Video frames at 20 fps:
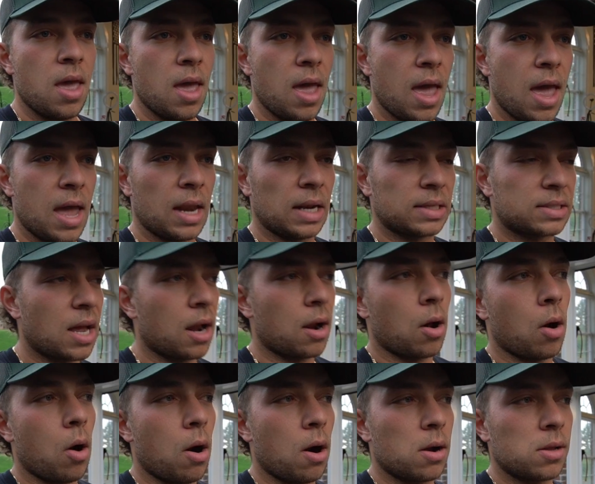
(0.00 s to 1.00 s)
And it's kind
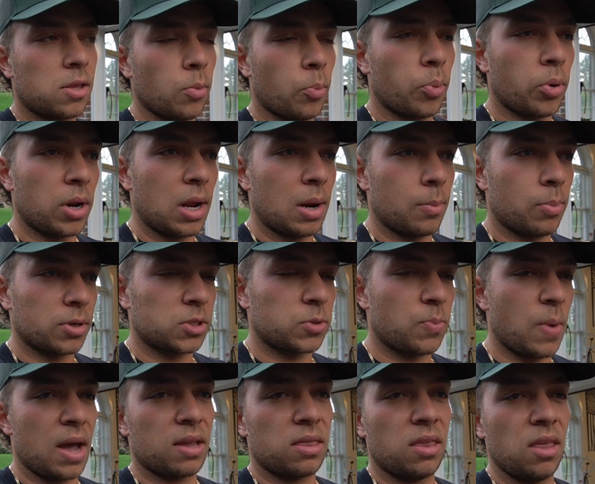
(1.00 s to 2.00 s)
of hard to put it in
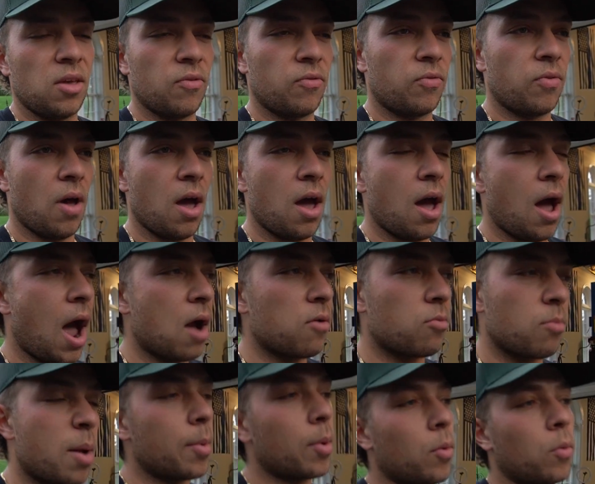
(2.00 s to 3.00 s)
perspective. I
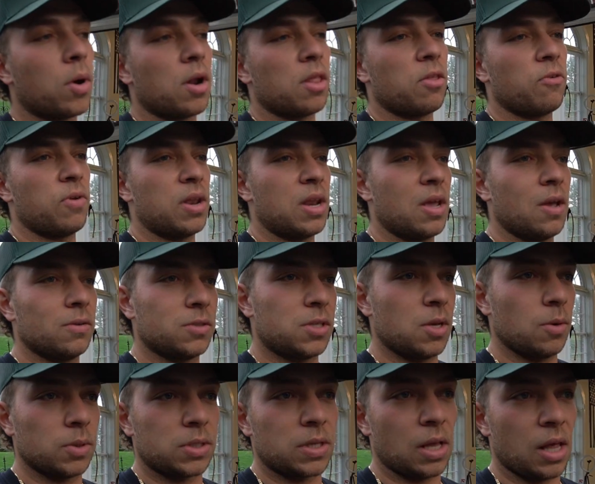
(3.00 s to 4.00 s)
remember one of the videos,
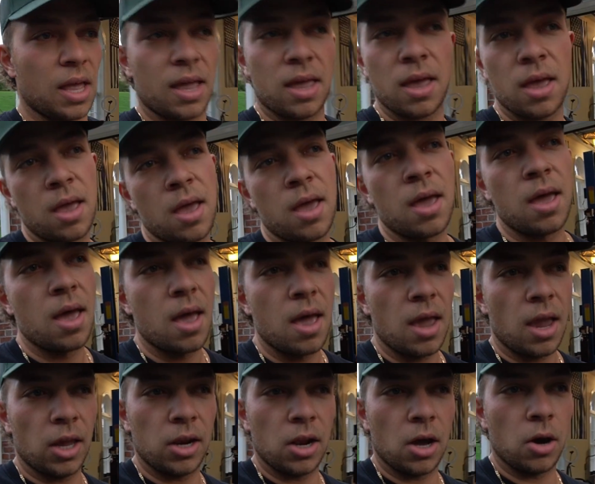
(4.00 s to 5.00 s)
he was like,
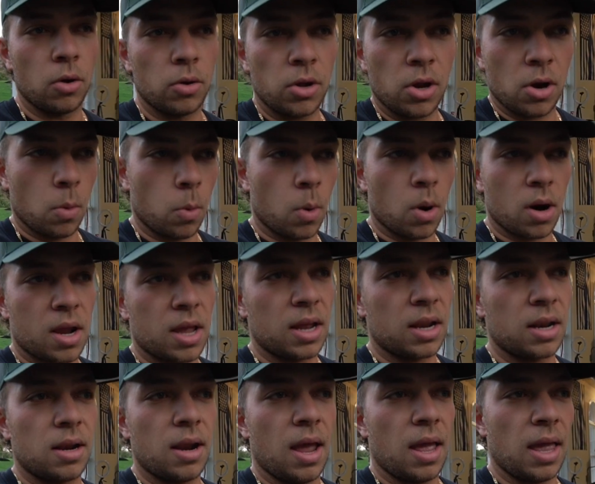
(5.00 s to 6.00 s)
you know, you're
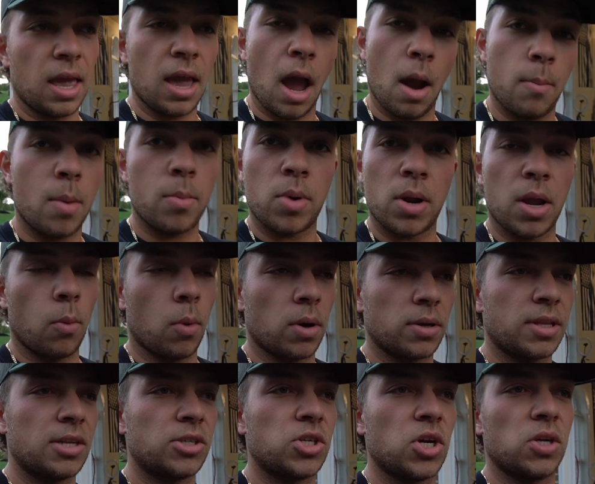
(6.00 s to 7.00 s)
working, I remember he
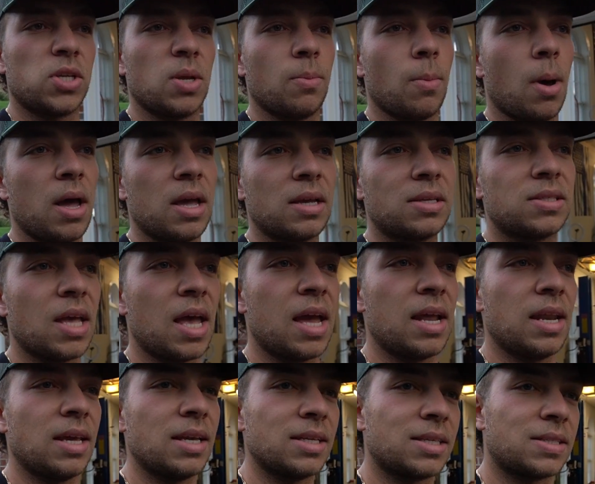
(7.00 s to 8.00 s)
worked at Jersey Mike's,
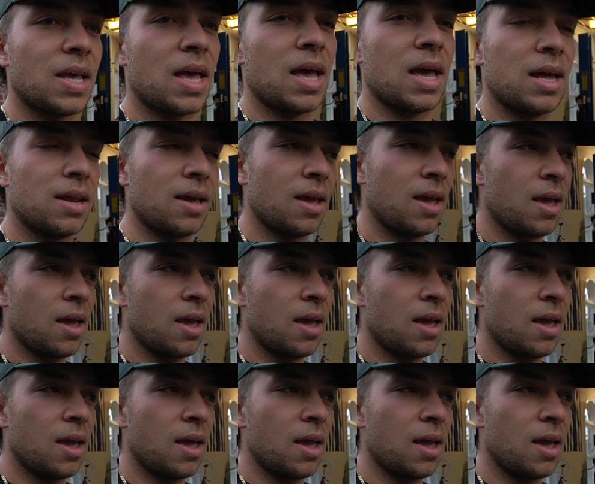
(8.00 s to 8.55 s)
and he said,